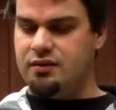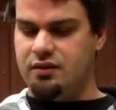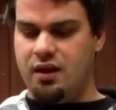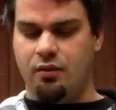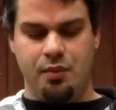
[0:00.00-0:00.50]

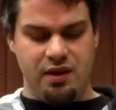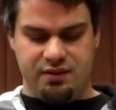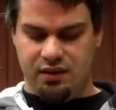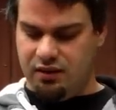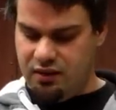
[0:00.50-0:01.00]
So now
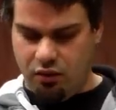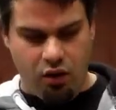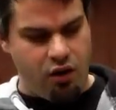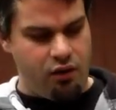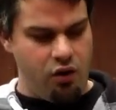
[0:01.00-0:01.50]
basically the
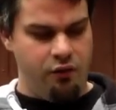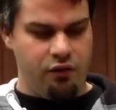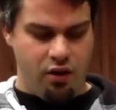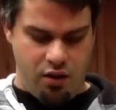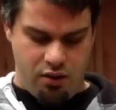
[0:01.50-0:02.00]

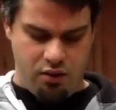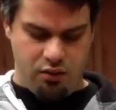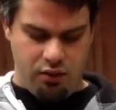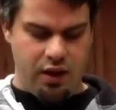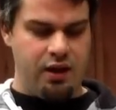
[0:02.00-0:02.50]
overall
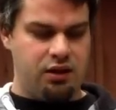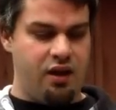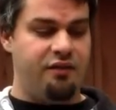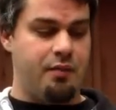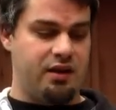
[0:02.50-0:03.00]
length
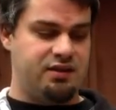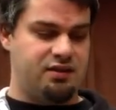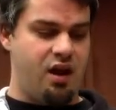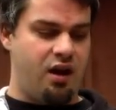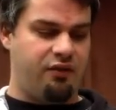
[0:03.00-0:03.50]
of my
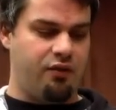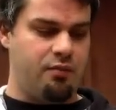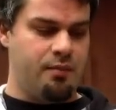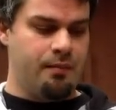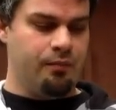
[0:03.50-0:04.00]
stock
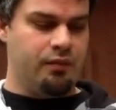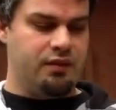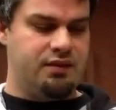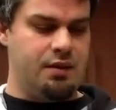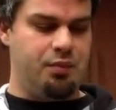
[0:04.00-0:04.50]
from
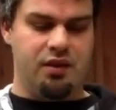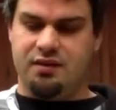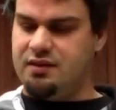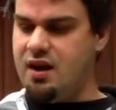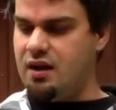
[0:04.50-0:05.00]
tip of the
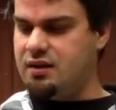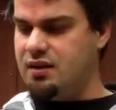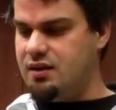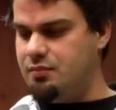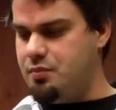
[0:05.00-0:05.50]
stock
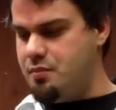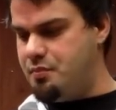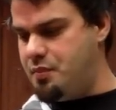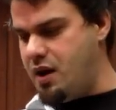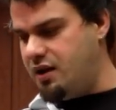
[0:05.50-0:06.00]
to the
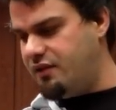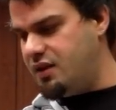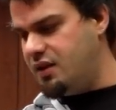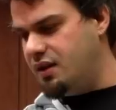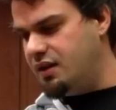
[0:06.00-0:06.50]
butt of
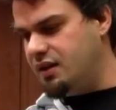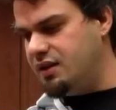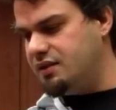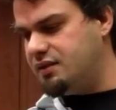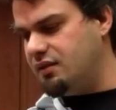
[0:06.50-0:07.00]
it
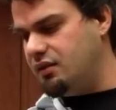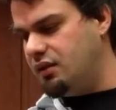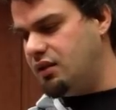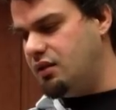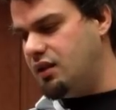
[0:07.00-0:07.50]
is
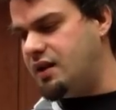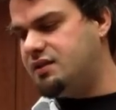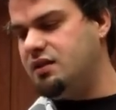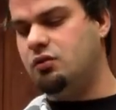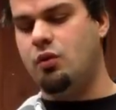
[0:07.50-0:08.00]

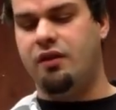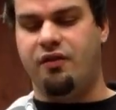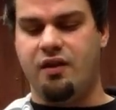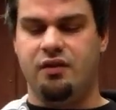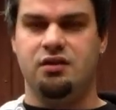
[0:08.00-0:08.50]
less than
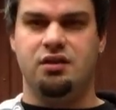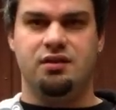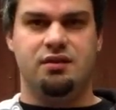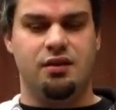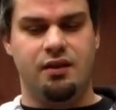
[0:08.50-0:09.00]
25
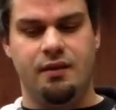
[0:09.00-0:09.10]
inches.